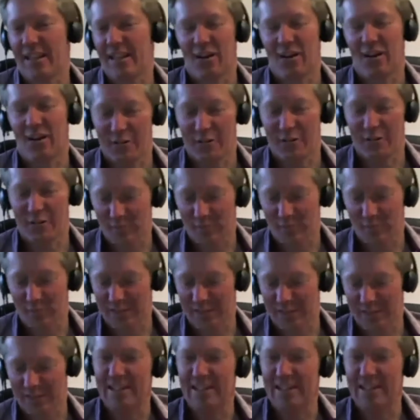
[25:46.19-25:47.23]
often with the
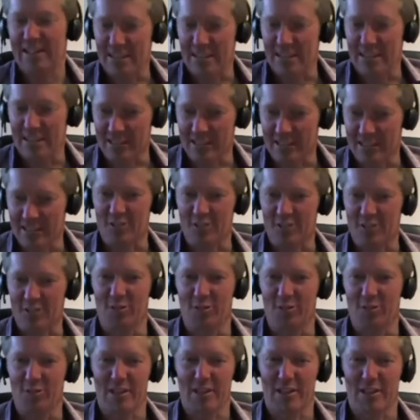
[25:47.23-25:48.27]
teenage years too,
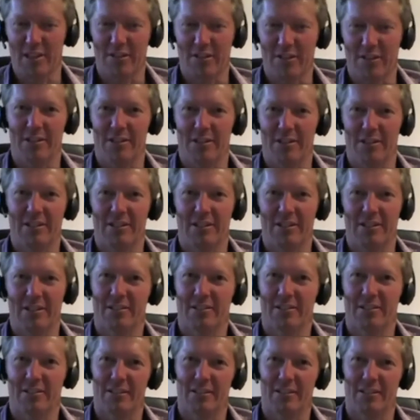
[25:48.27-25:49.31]
they're very,
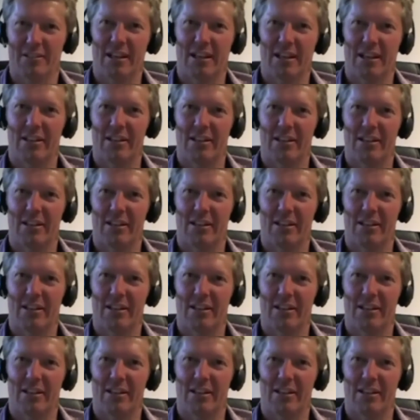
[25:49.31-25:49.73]
uh,